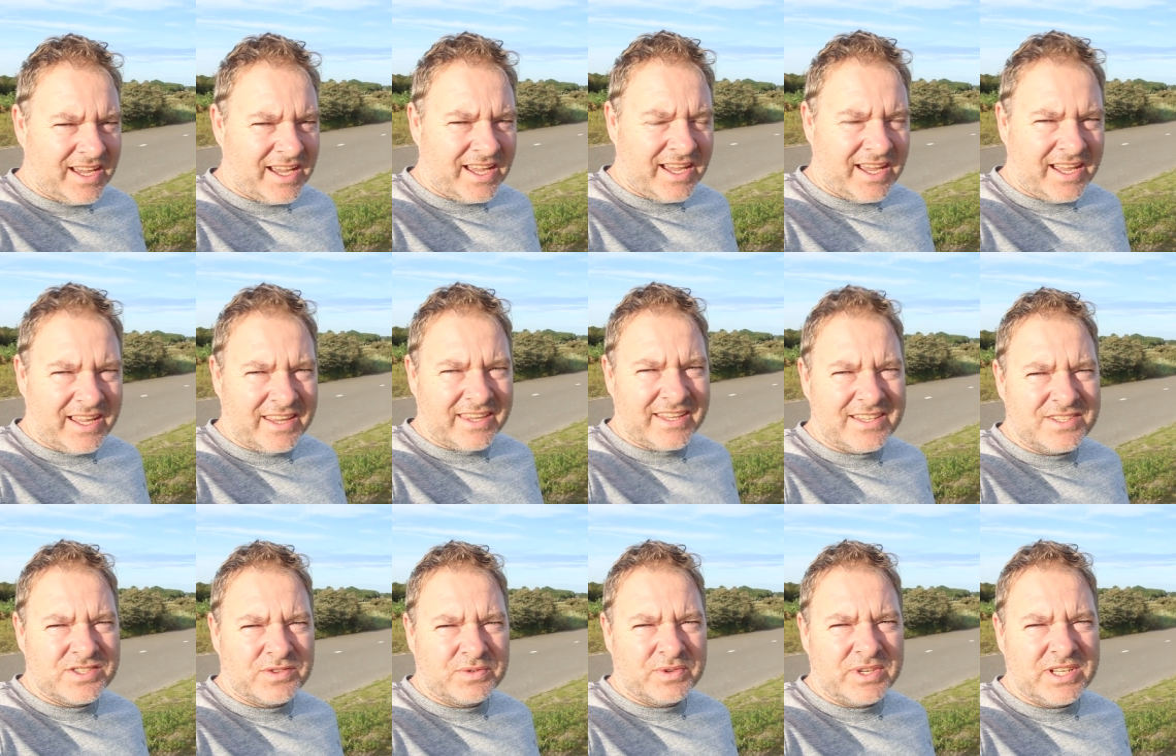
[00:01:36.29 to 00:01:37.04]
and
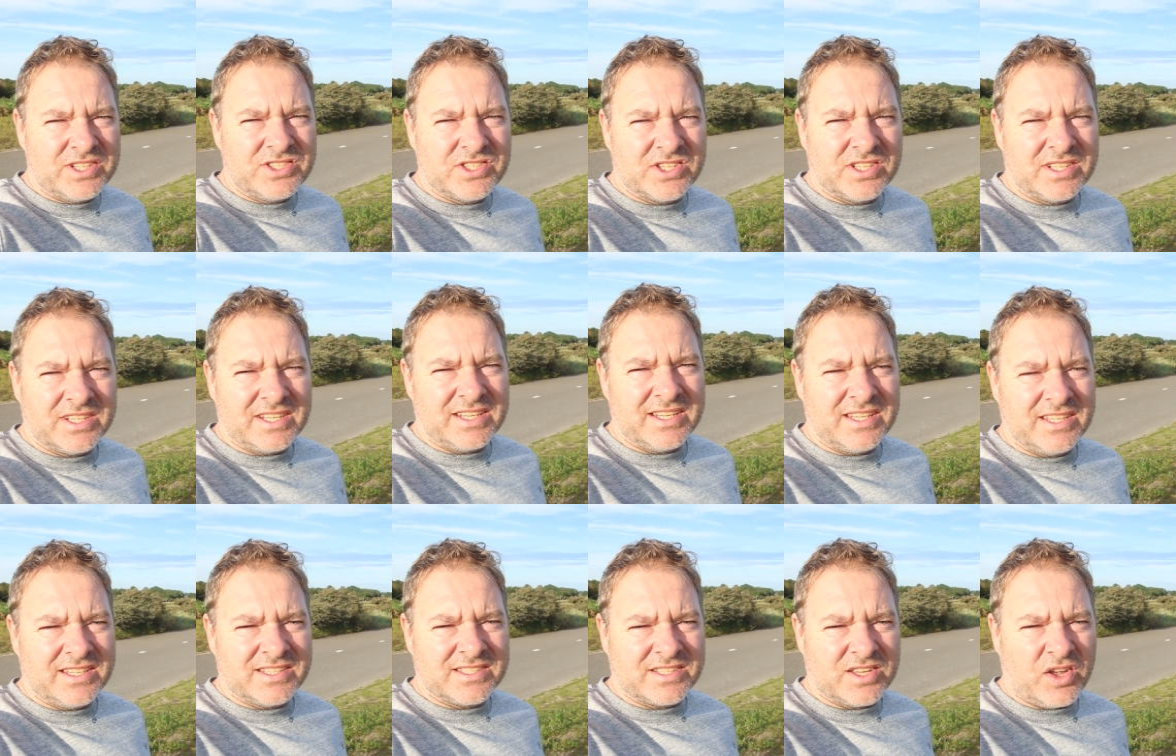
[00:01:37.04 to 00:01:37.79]
this region
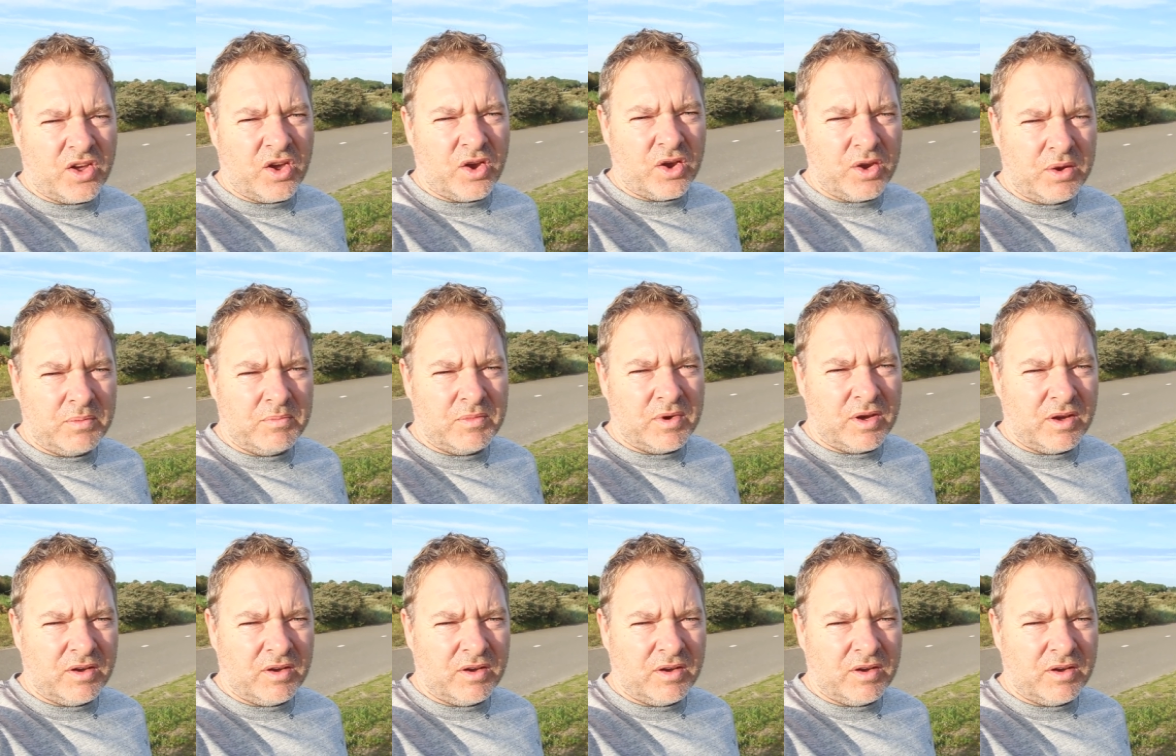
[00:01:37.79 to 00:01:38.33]
is the home